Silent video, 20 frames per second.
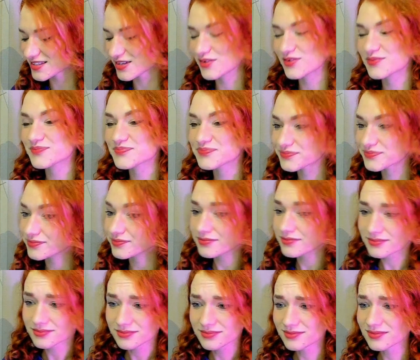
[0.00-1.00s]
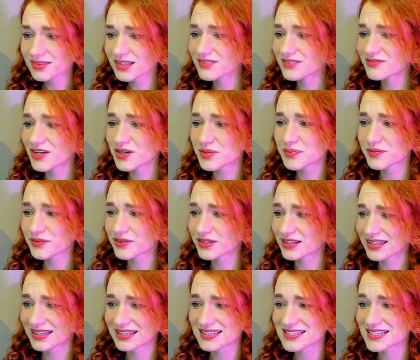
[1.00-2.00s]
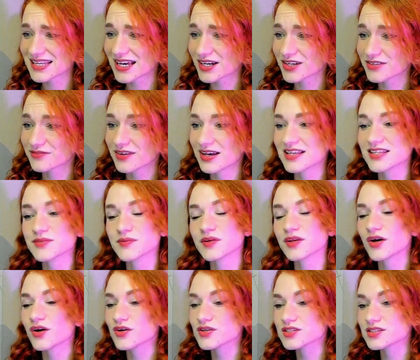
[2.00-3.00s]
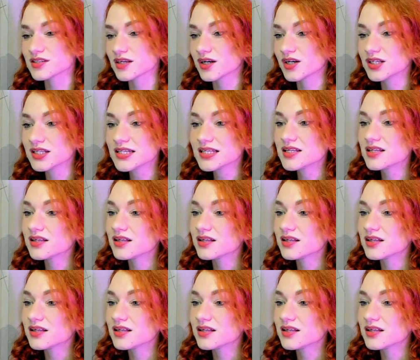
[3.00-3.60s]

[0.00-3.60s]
So very brilliant sacrifice, but also